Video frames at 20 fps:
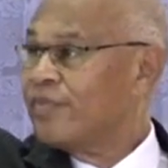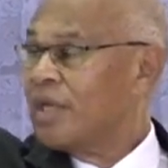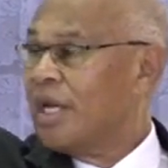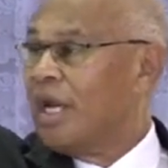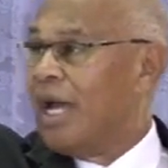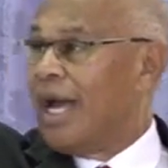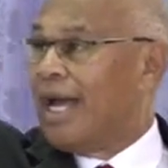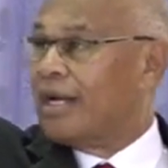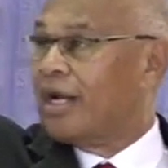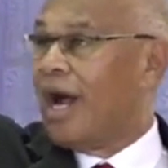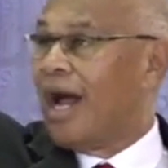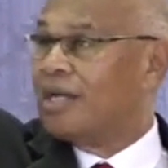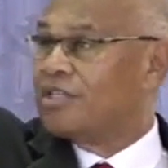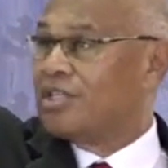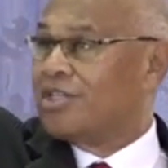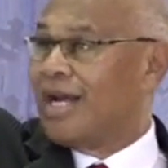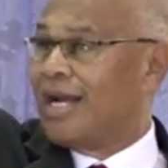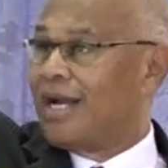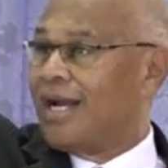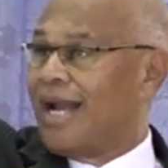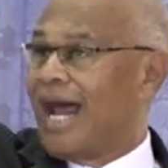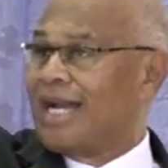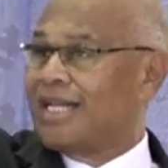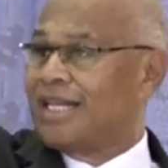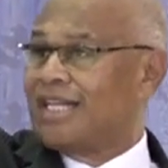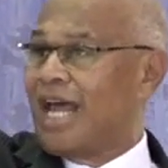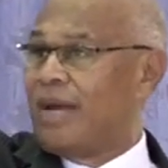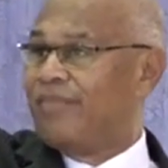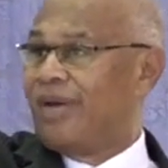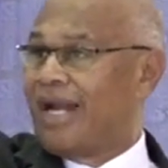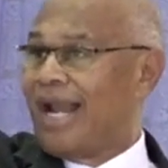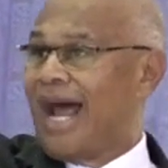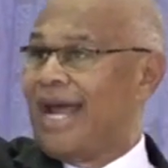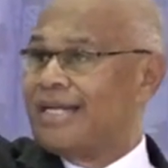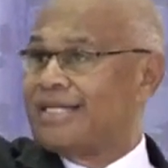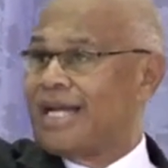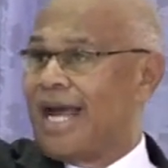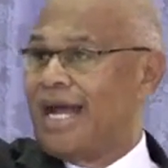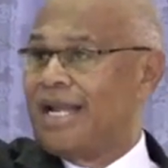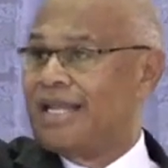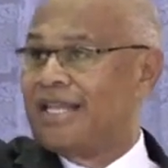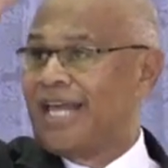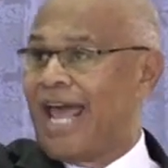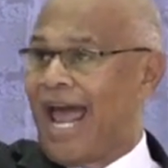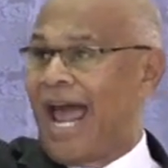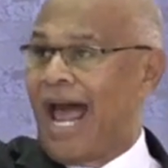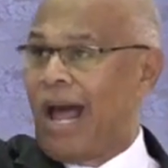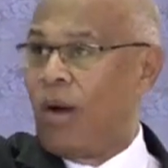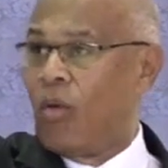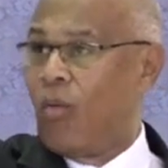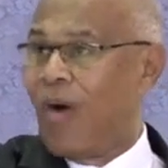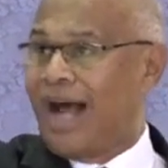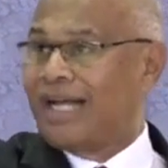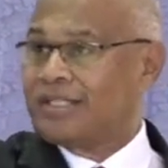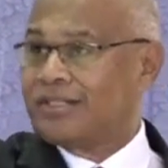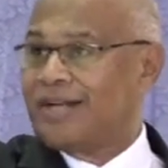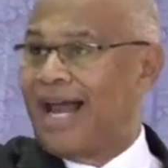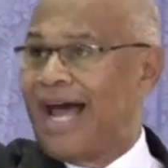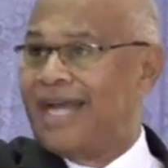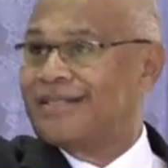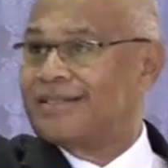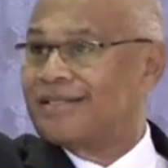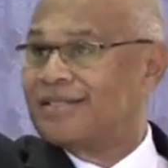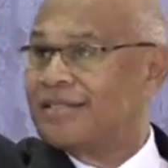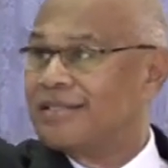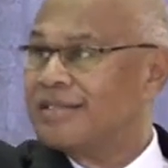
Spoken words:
and God said, let there be light, and there was light.